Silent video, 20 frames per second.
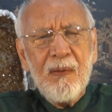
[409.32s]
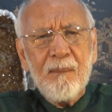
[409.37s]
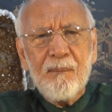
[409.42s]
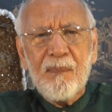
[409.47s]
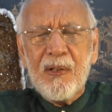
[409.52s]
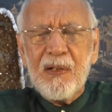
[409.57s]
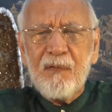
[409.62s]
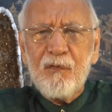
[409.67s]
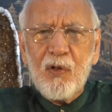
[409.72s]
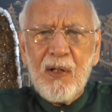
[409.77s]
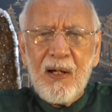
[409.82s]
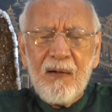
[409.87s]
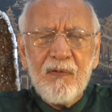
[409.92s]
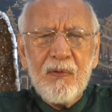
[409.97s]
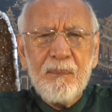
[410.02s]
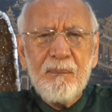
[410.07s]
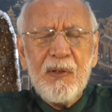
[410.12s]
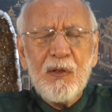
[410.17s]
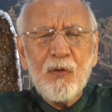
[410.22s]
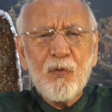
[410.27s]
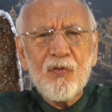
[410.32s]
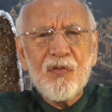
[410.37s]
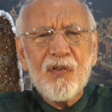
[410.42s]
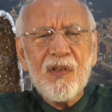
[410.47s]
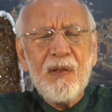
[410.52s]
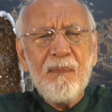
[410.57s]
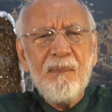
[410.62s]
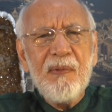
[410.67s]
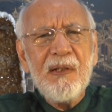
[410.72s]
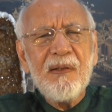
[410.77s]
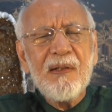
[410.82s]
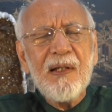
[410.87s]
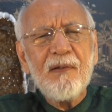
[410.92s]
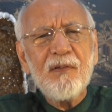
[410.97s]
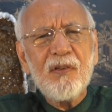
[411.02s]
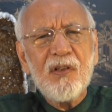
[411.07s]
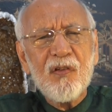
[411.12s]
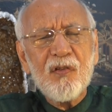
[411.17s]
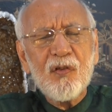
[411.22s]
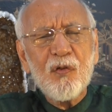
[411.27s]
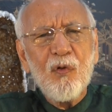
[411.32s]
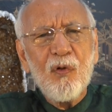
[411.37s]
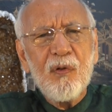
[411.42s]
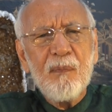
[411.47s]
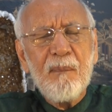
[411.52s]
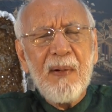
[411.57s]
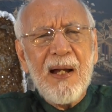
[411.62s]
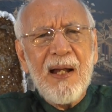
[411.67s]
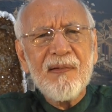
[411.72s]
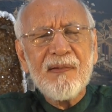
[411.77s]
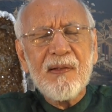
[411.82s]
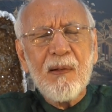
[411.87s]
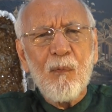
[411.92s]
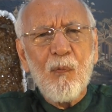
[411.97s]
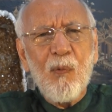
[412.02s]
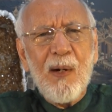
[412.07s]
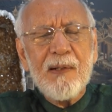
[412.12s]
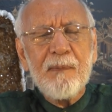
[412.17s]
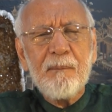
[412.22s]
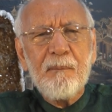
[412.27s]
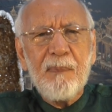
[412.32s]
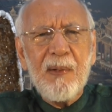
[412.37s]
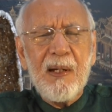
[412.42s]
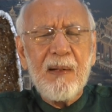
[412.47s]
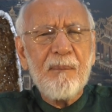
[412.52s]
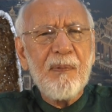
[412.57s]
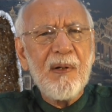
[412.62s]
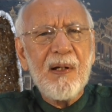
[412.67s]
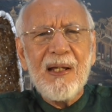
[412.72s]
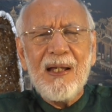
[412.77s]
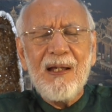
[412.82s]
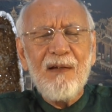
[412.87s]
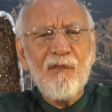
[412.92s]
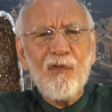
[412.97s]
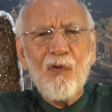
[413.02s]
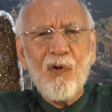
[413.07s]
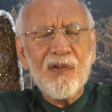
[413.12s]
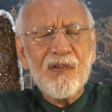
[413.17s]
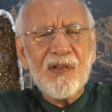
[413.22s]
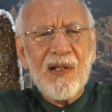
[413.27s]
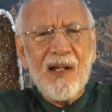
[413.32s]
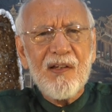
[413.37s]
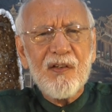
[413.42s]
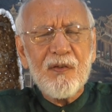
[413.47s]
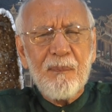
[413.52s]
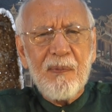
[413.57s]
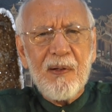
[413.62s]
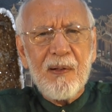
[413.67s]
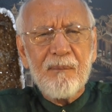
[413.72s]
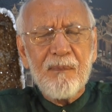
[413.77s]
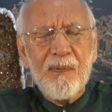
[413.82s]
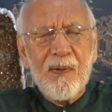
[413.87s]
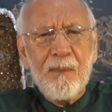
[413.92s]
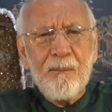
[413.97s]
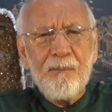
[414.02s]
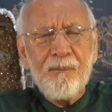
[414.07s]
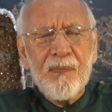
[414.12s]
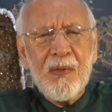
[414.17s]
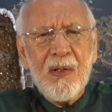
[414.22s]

But if you haven't been to see me, then just go and buy some white paper, A4 size paper,